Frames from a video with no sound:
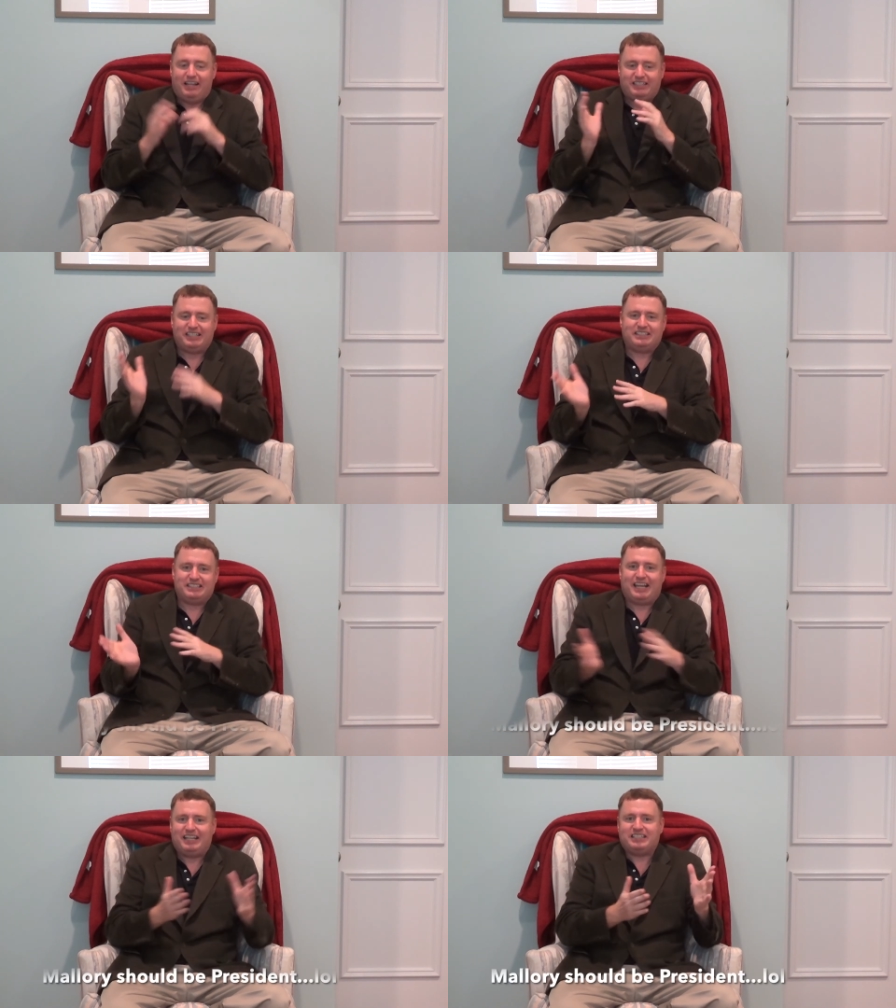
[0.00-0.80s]
he sends
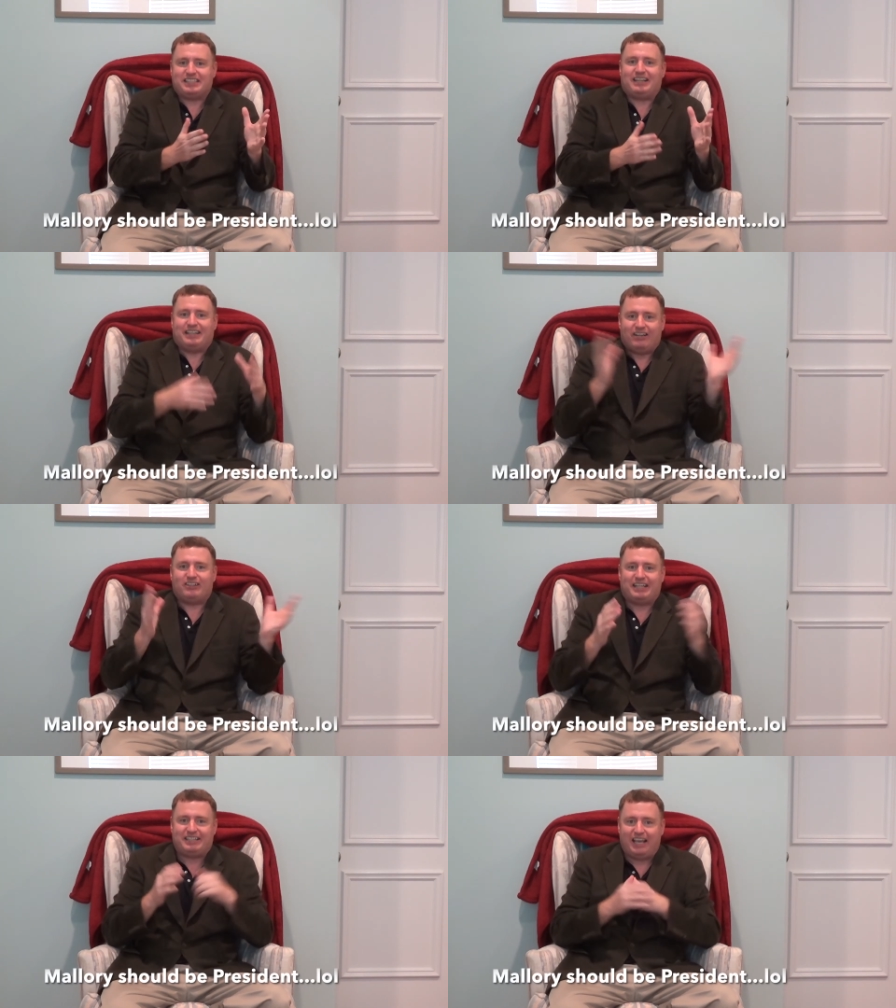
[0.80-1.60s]
his agents out and they all
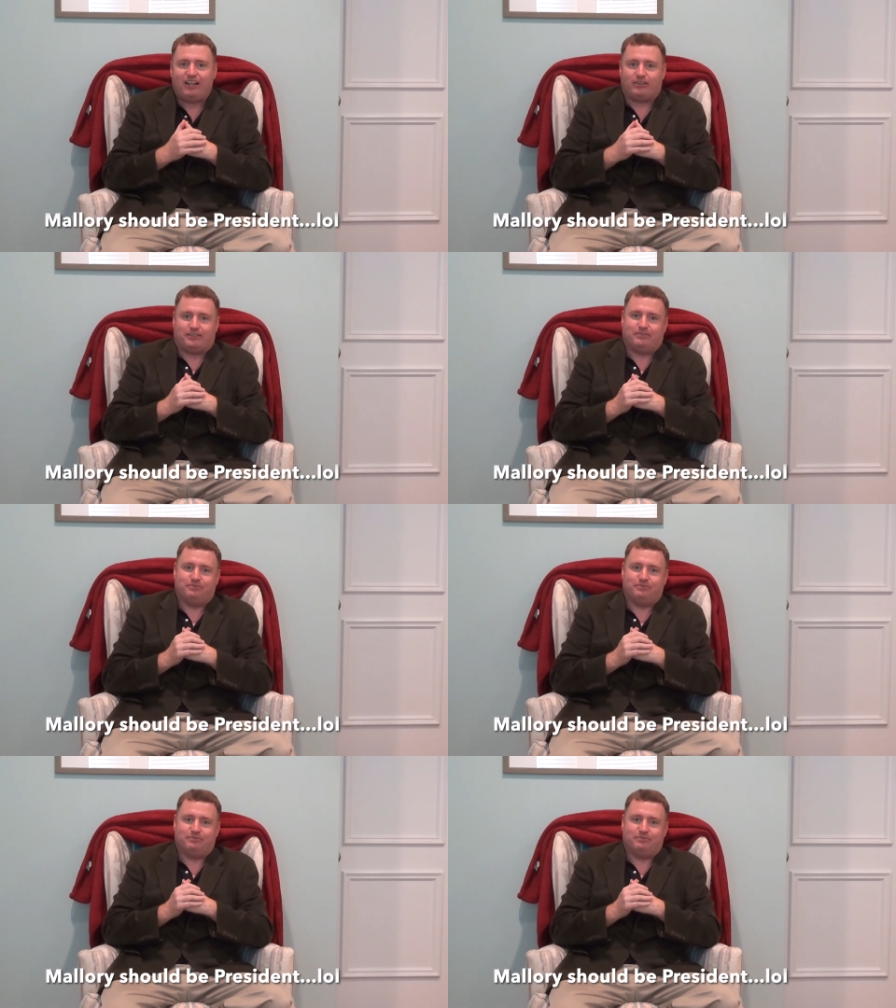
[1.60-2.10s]
get killed.